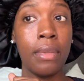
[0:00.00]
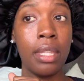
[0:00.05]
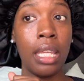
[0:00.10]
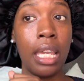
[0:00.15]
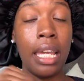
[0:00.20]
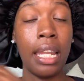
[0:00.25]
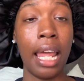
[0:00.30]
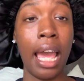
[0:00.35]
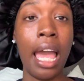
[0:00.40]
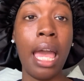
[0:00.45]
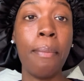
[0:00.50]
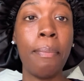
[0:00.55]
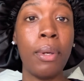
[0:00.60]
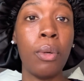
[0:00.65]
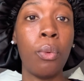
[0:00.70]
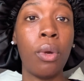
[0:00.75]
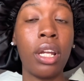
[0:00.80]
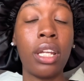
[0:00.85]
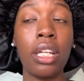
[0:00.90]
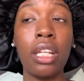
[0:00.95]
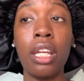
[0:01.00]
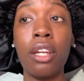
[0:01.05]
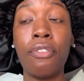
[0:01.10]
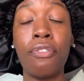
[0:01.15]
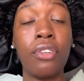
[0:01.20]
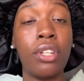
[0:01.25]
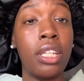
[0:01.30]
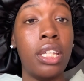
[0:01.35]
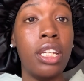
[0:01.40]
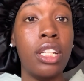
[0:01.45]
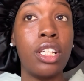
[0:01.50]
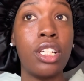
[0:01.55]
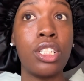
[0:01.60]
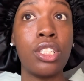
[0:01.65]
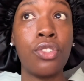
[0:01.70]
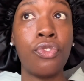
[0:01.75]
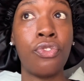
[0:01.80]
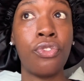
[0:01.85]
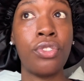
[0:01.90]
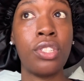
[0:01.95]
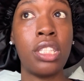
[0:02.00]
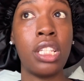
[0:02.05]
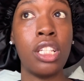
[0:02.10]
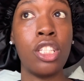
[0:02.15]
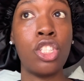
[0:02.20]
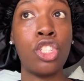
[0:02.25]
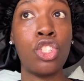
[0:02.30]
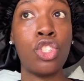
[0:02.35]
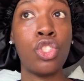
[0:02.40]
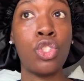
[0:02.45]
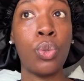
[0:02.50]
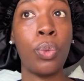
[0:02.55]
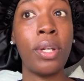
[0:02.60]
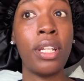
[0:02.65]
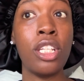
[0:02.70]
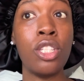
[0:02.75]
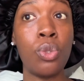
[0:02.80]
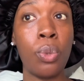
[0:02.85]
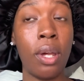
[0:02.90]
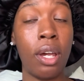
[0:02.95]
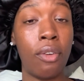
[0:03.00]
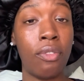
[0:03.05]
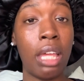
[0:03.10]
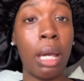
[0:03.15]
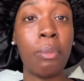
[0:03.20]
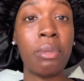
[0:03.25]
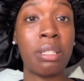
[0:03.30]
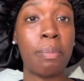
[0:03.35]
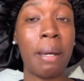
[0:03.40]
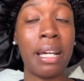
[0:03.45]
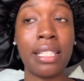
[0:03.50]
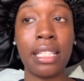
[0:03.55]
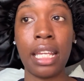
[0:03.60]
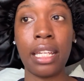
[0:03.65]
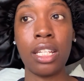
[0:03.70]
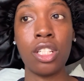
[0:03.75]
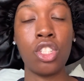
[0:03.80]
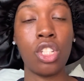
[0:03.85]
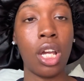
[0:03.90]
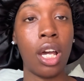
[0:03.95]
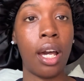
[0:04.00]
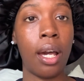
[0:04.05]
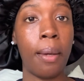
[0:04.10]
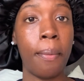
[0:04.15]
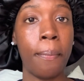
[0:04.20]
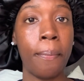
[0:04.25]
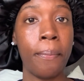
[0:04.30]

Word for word: And I had been working there for years, since 2012. That was my second job.